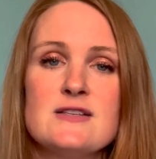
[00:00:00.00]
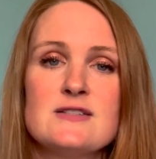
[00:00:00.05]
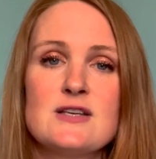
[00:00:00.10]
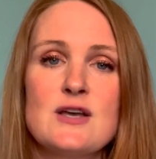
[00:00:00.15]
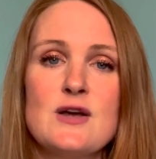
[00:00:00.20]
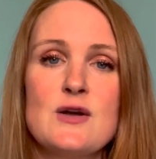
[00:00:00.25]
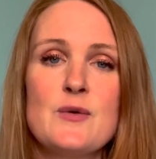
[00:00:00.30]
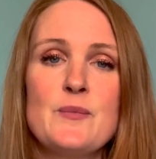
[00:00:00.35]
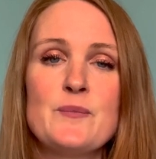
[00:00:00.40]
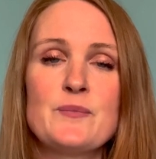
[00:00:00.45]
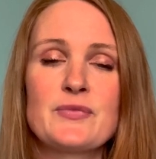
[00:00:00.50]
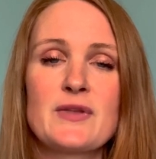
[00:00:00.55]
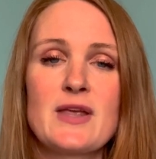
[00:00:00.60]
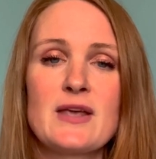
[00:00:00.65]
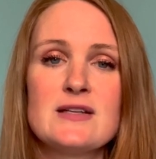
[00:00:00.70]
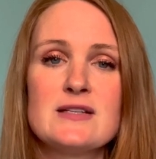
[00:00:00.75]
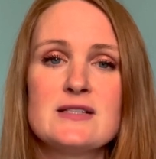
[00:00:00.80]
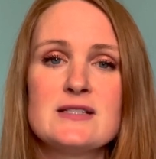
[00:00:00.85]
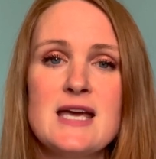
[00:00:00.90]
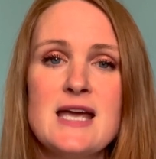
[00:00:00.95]
So
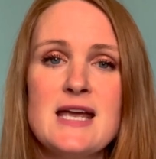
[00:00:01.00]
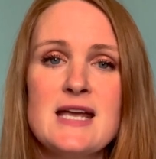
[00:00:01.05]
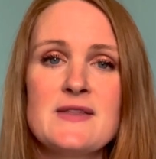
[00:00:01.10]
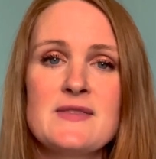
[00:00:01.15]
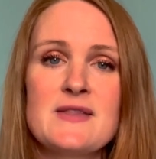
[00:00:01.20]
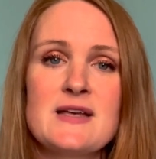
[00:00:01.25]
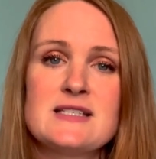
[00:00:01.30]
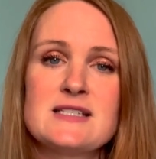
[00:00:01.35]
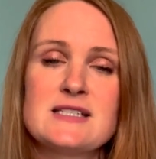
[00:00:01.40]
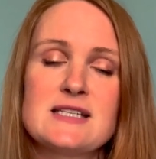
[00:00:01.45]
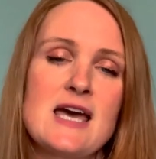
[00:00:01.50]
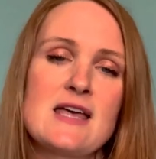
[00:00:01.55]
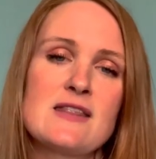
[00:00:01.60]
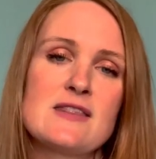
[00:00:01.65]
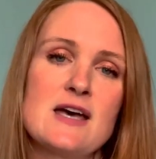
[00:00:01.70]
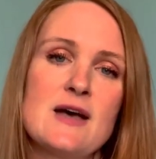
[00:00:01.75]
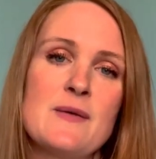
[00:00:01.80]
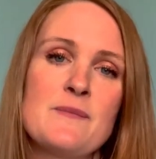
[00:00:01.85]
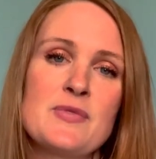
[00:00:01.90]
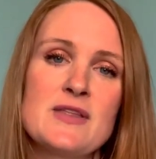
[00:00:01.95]
taking that
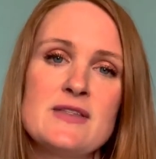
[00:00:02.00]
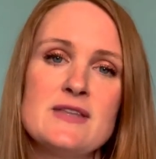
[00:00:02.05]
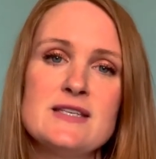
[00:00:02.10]
together,